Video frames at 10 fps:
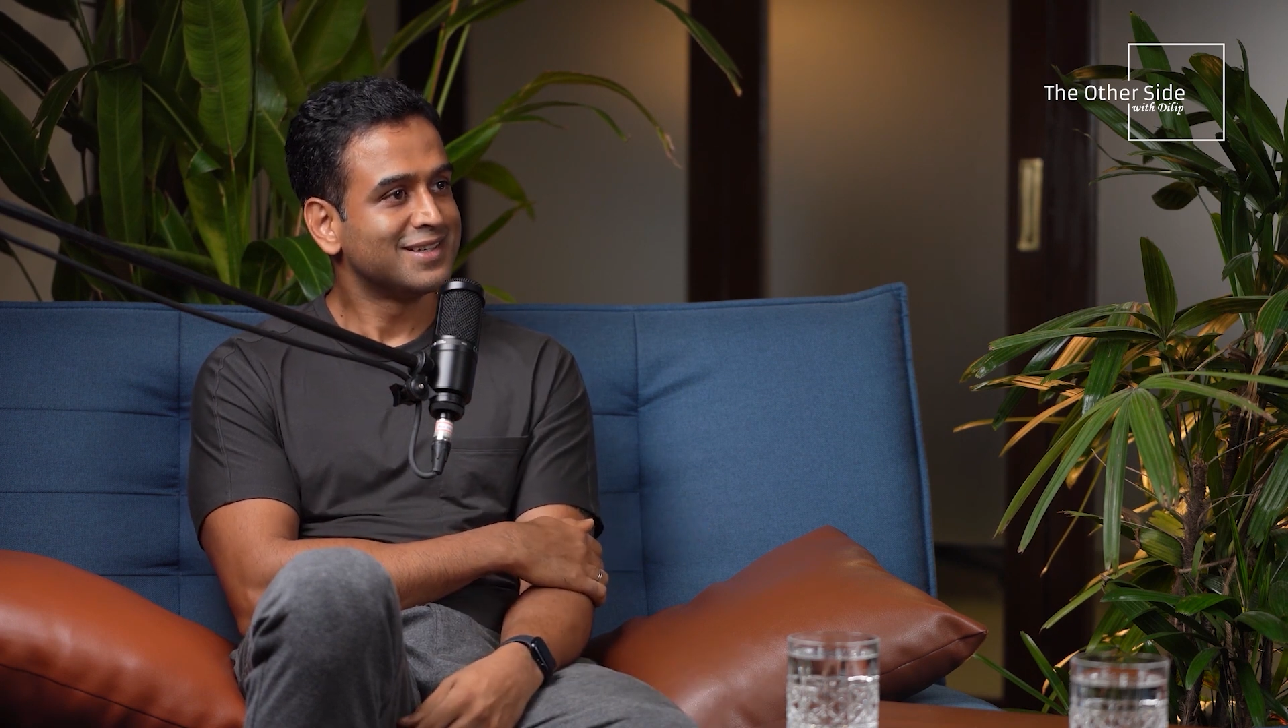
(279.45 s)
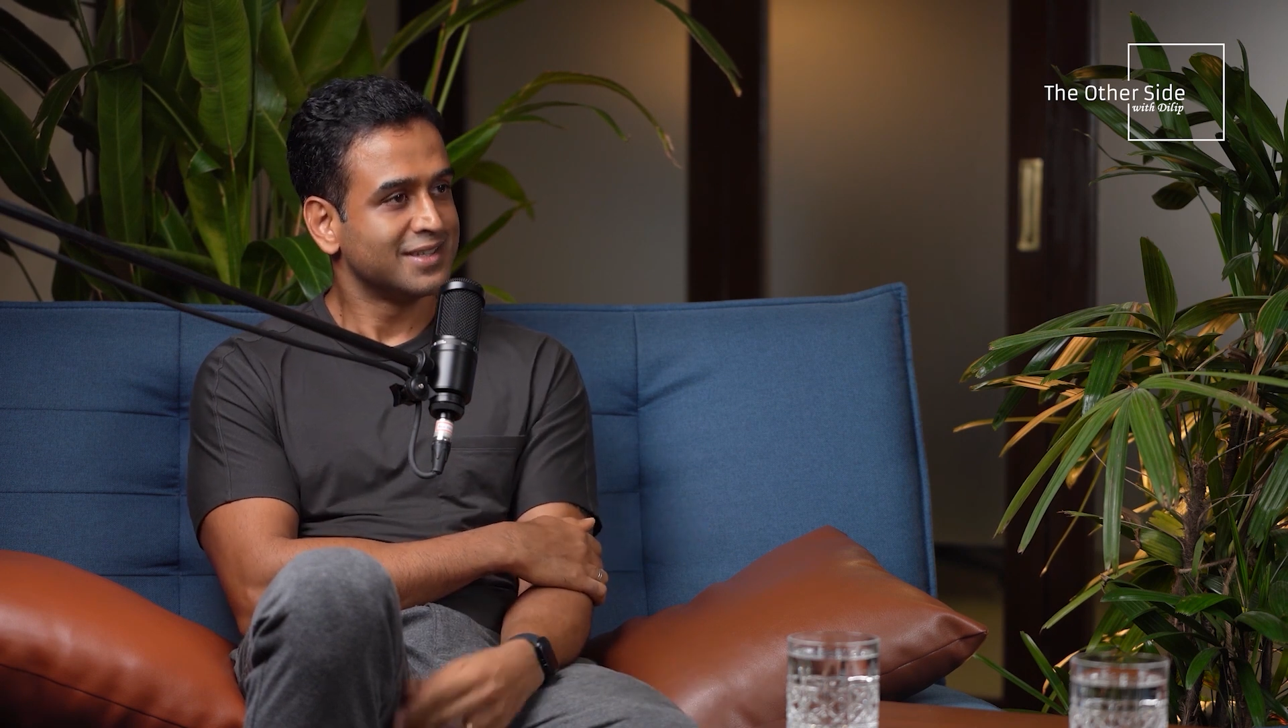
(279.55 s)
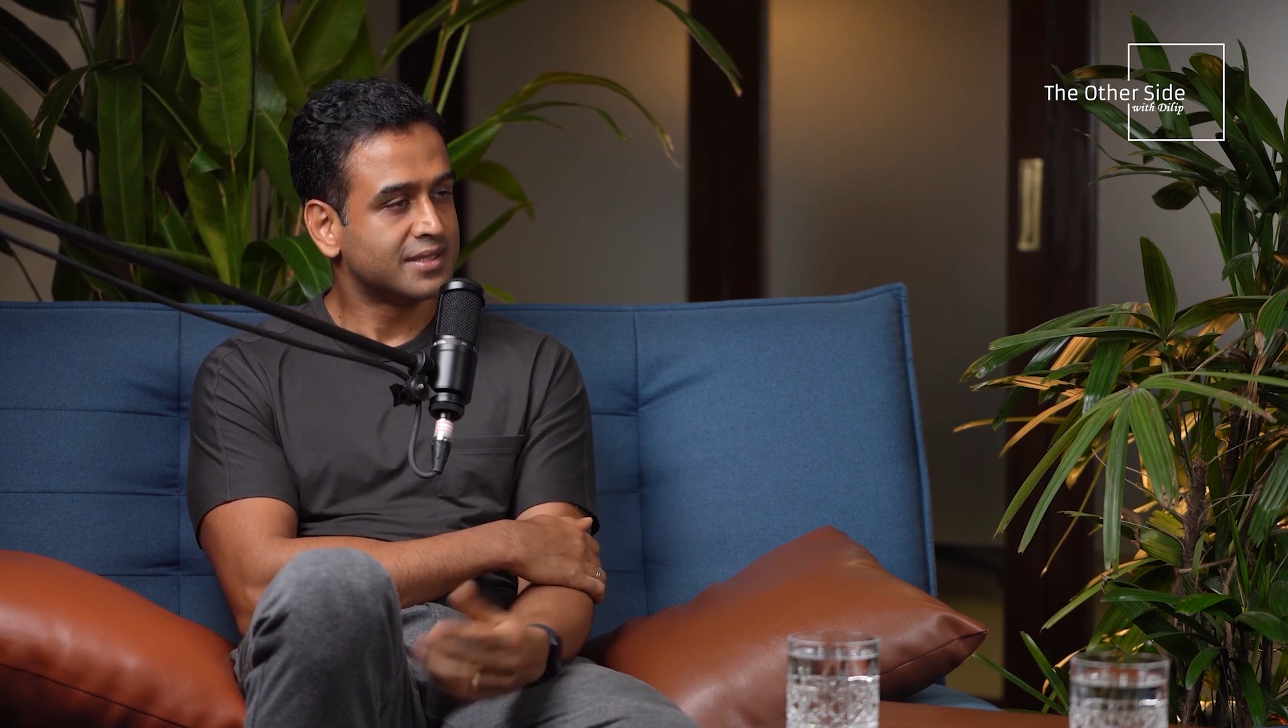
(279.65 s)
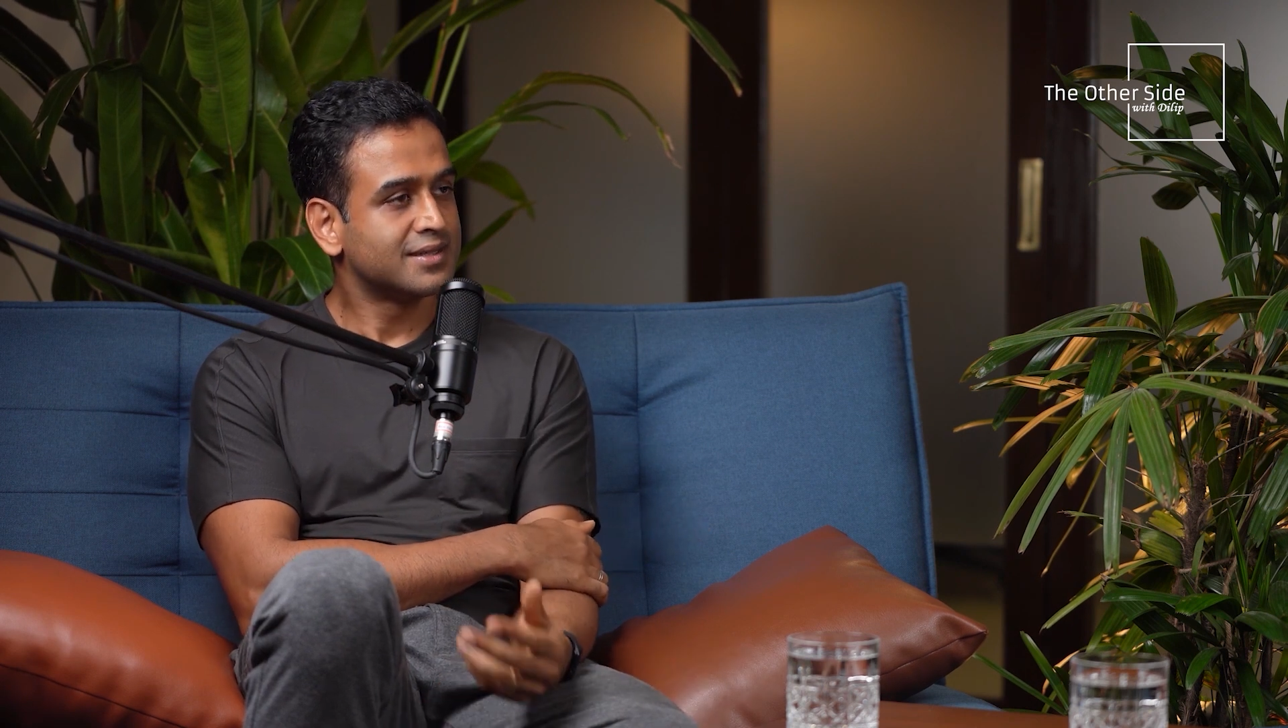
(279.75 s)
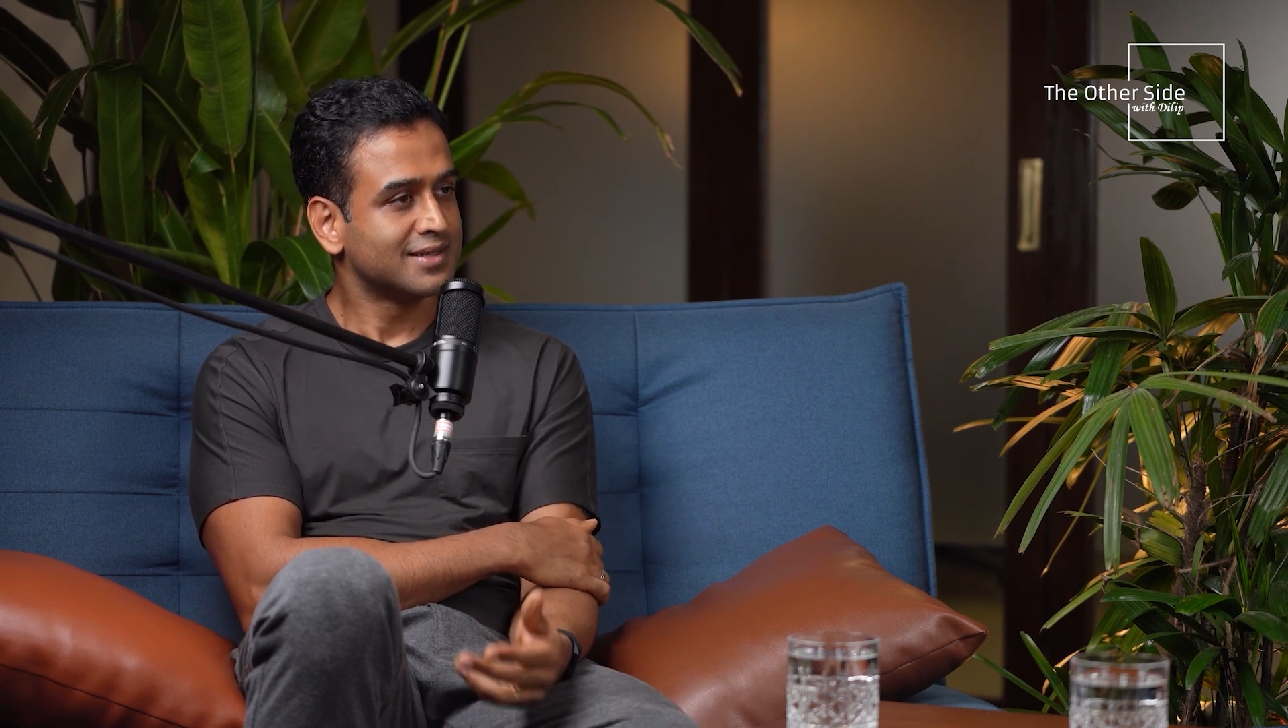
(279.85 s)

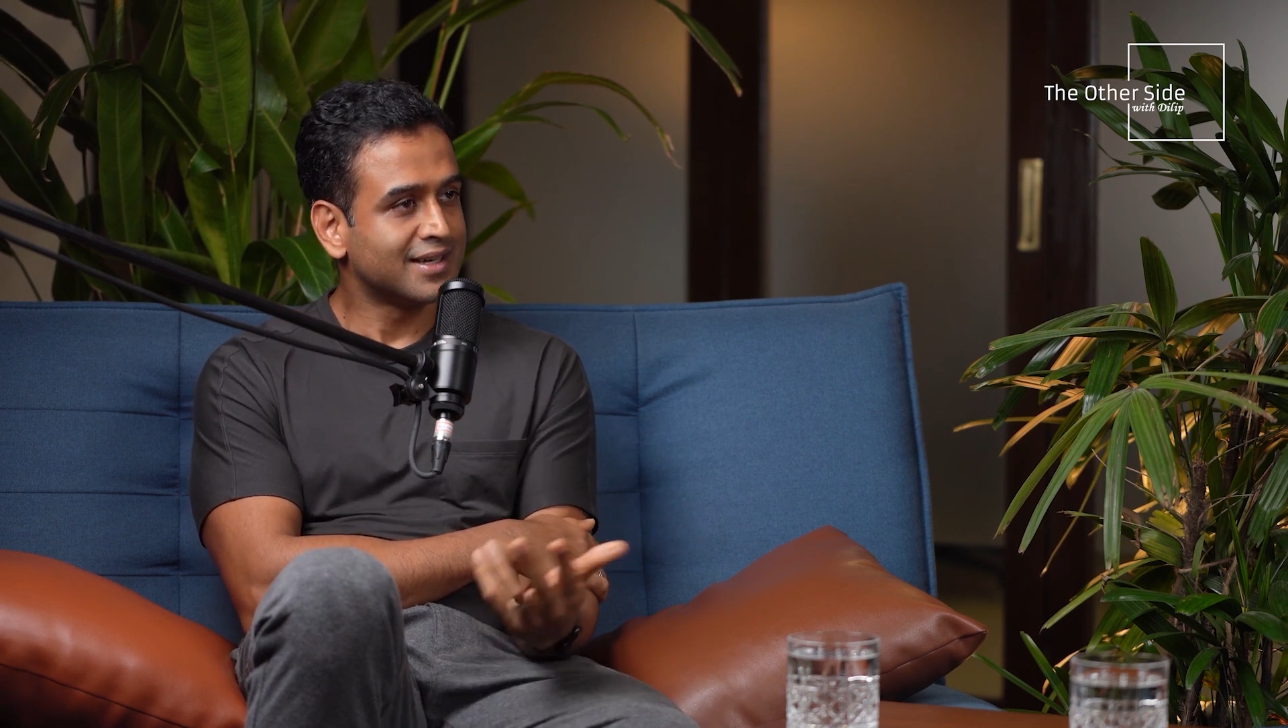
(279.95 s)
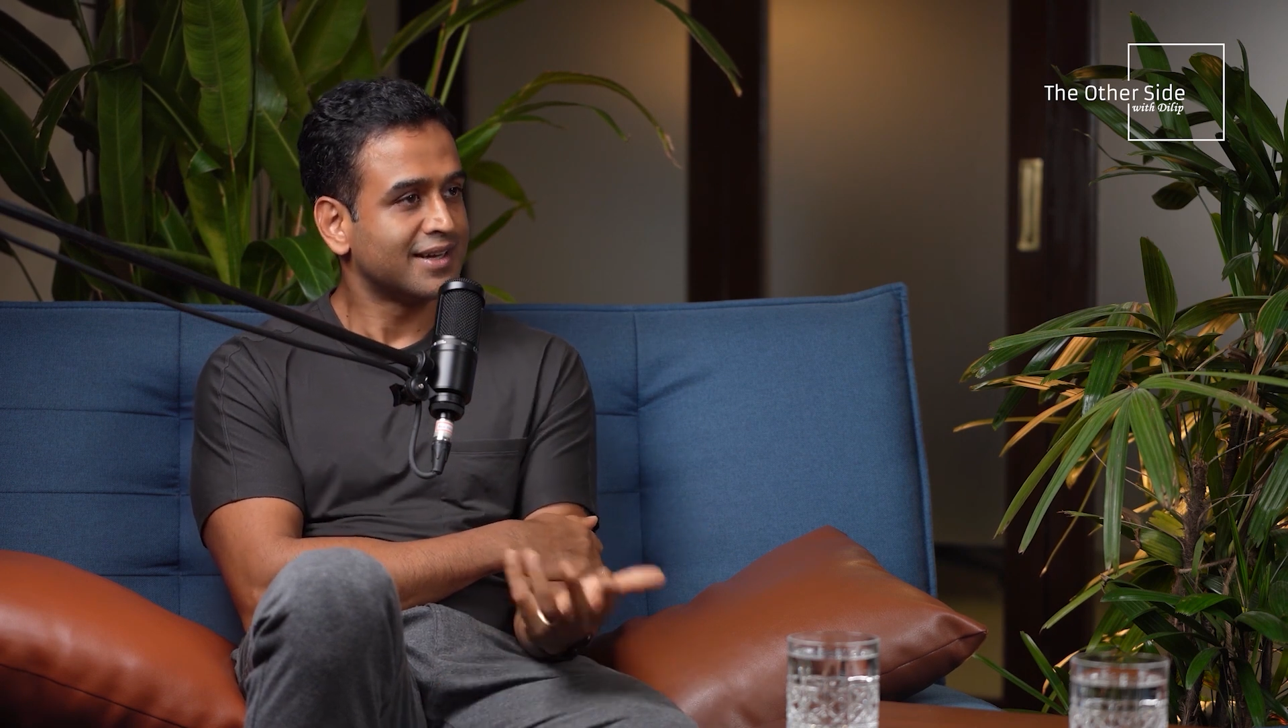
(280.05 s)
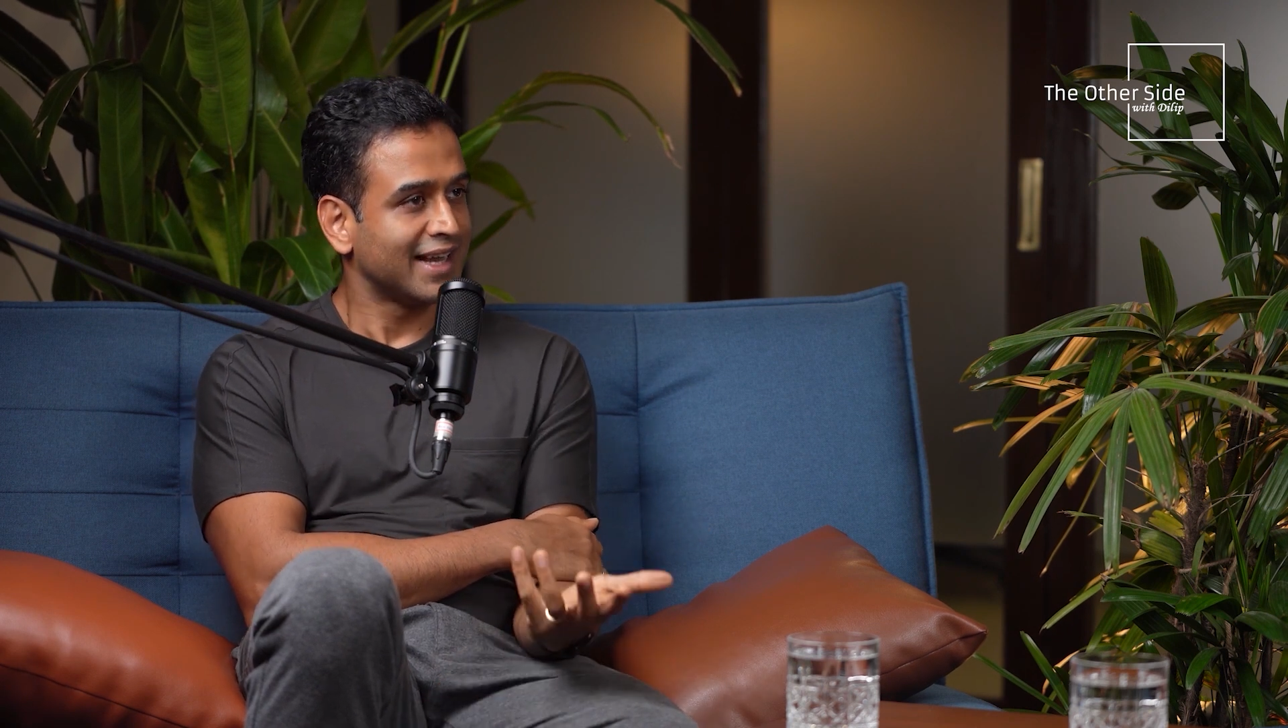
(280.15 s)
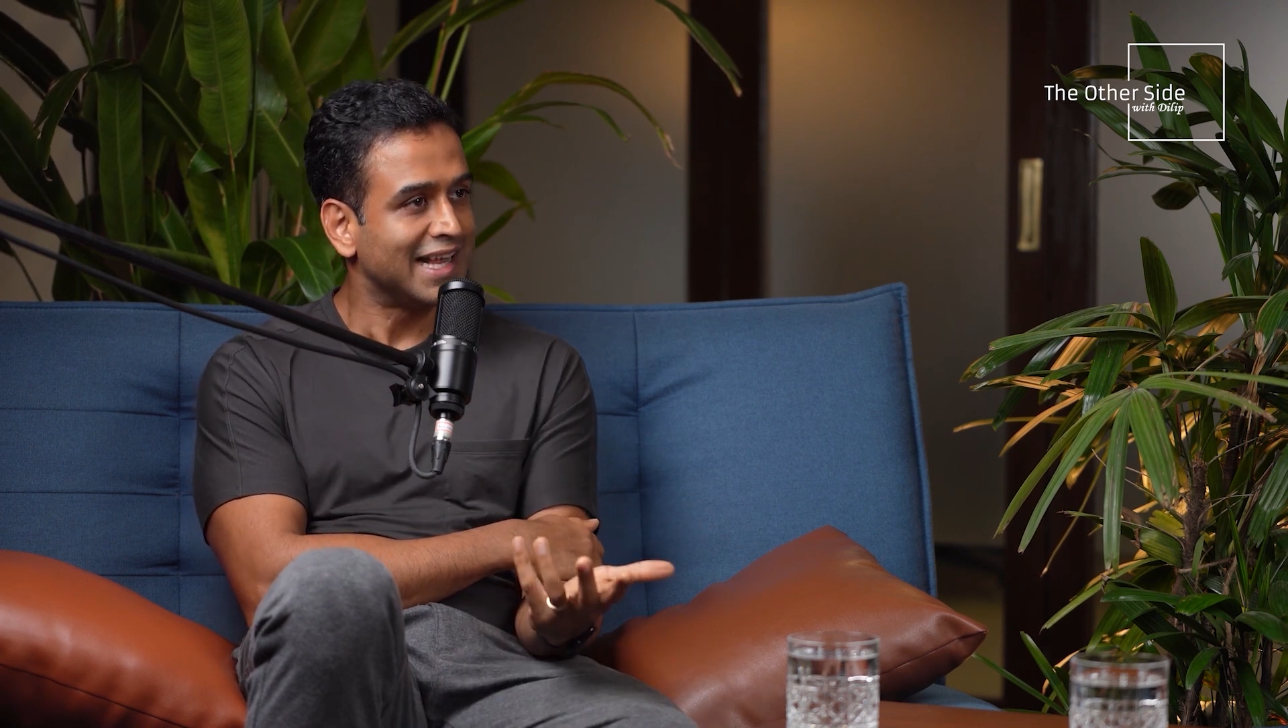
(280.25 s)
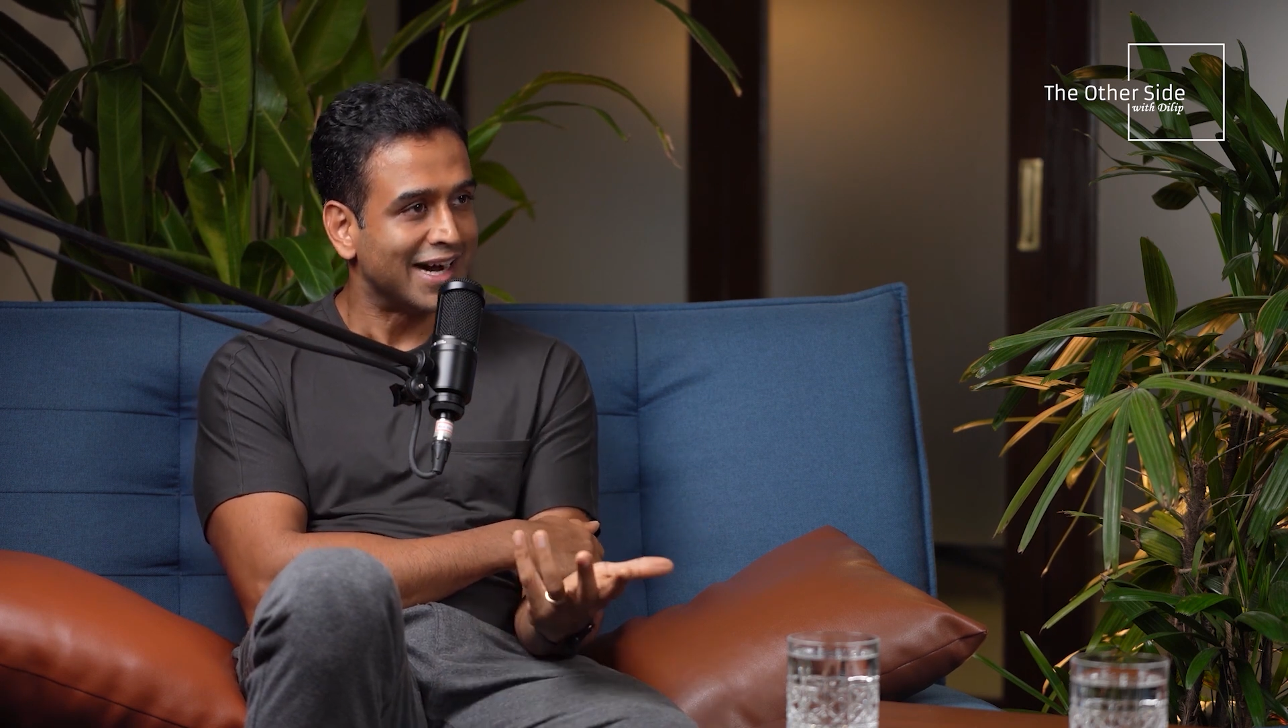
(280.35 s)
it's
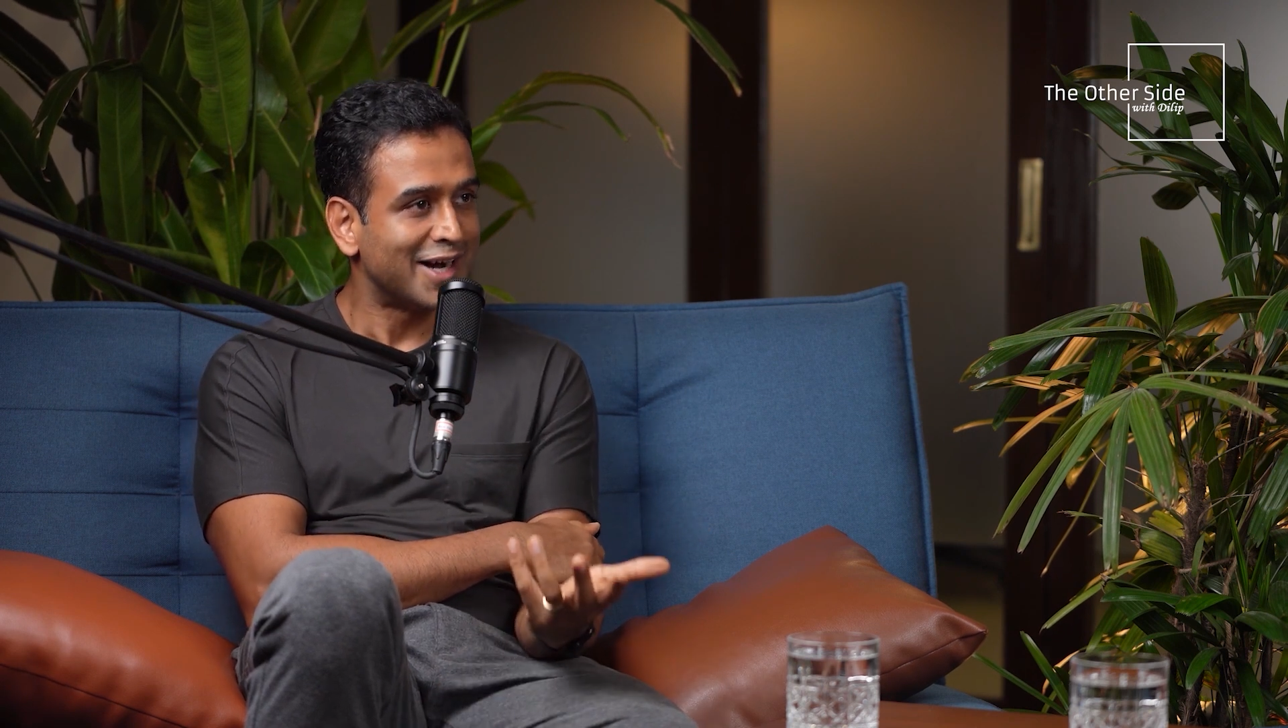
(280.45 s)
a really